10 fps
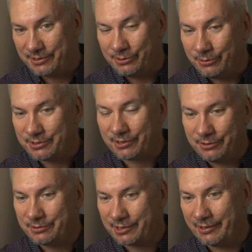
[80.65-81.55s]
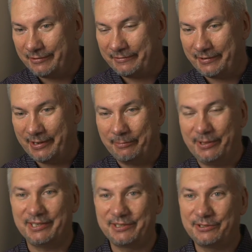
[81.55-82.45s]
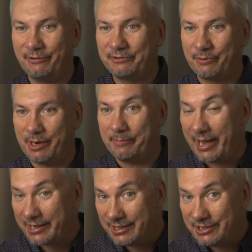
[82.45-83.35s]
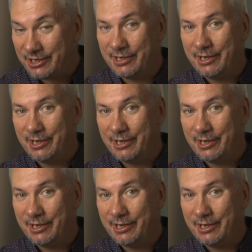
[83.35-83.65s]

user using a M+ software package,